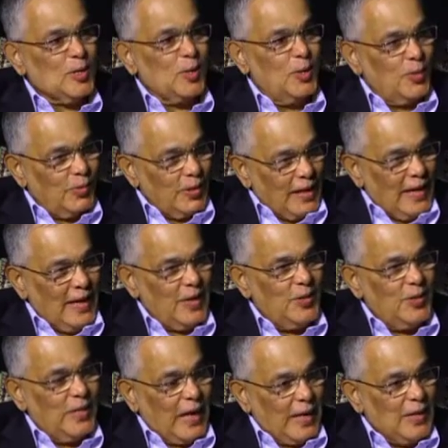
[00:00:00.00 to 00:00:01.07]
should
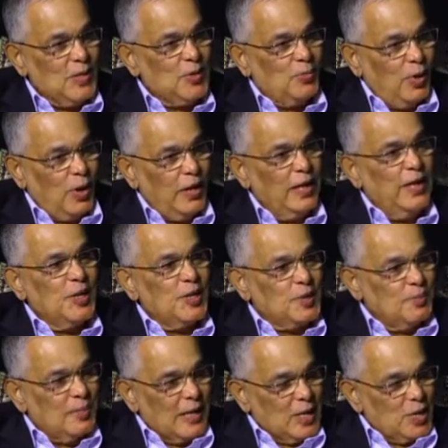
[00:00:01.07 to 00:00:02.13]
realize. That is what
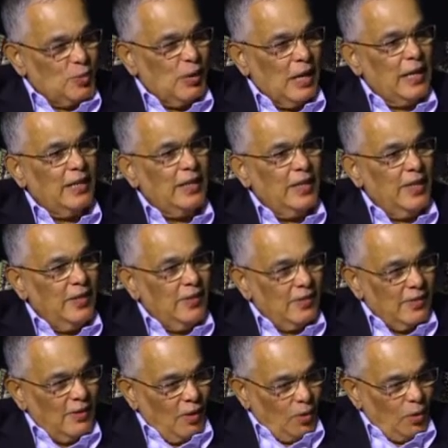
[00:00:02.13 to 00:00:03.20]
spirituality
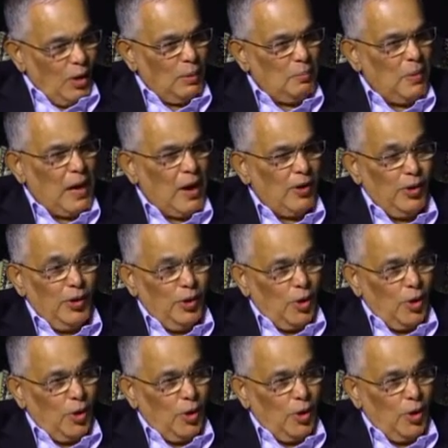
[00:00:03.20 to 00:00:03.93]
is all about. in